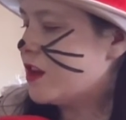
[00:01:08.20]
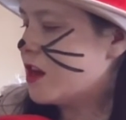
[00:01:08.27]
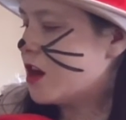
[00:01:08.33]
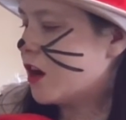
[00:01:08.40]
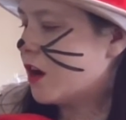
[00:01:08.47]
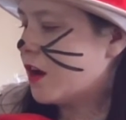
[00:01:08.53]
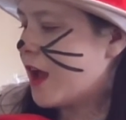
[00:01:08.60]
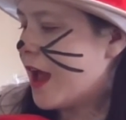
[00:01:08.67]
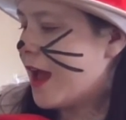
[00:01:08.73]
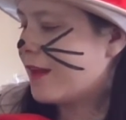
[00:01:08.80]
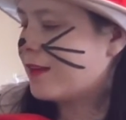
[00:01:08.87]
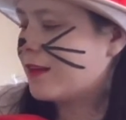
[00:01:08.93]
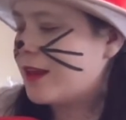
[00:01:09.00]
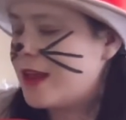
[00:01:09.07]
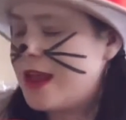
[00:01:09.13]
here.
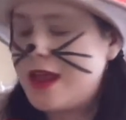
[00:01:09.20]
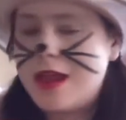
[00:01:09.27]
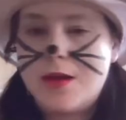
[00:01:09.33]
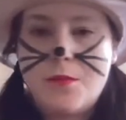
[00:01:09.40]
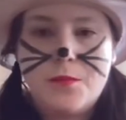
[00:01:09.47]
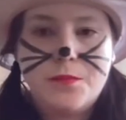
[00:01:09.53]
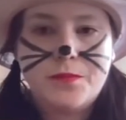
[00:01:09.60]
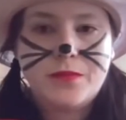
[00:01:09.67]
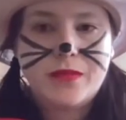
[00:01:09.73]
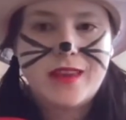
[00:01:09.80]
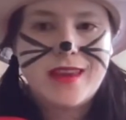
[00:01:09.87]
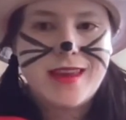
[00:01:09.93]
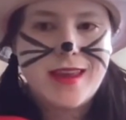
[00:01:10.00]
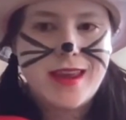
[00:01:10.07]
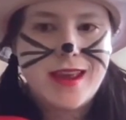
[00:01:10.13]
Ask him.
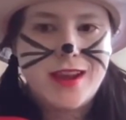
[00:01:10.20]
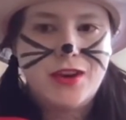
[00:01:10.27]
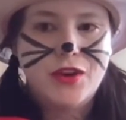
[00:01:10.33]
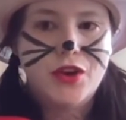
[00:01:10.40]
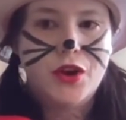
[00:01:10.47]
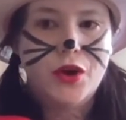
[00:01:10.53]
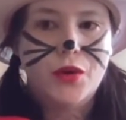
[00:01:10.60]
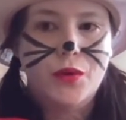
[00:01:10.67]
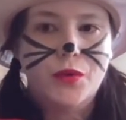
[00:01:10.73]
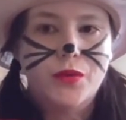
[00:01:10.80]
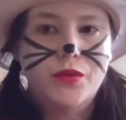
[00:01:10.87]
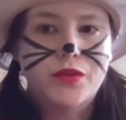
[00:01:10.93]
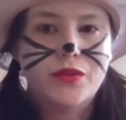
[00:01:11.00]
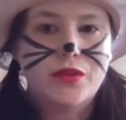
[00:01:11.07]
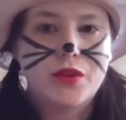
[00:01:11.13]
He
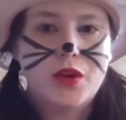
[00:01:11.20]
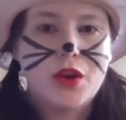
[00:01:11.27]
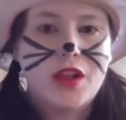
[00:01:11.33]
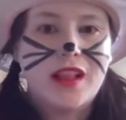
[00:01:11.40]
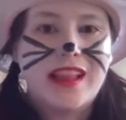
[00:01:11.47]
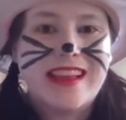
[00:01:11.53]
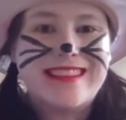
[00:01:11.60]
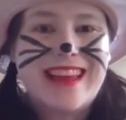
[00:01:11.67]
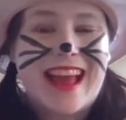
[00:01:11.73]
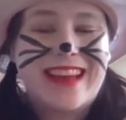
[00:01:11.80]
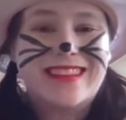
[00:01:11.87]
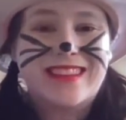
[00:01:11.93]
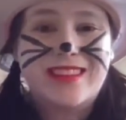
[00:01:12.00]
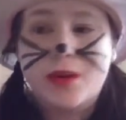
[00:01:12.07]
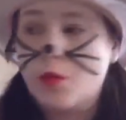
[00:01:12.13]
knows. Let's
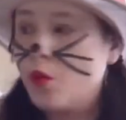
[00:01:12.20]
ask the